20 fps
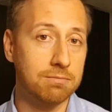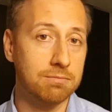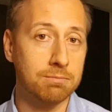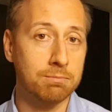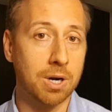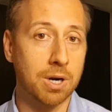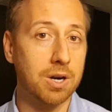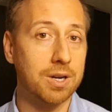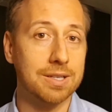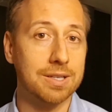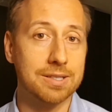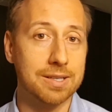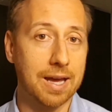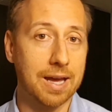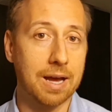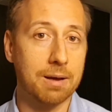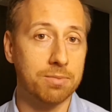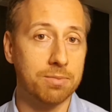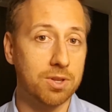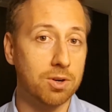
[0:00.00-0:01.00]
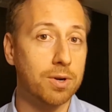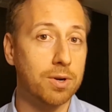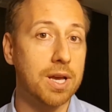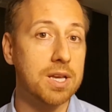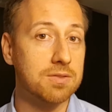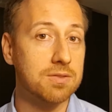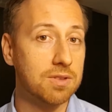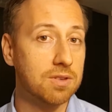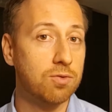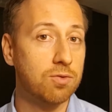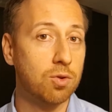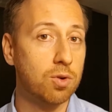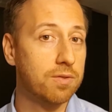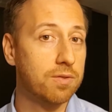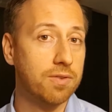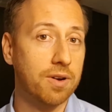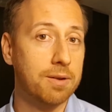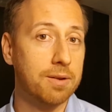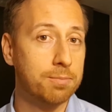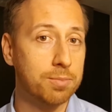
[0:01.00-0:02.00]
market cap, the rest of the
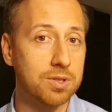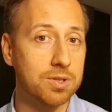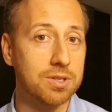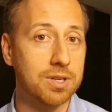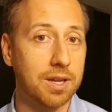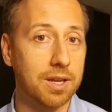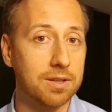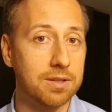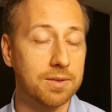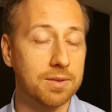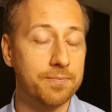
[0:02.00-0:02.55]
45%?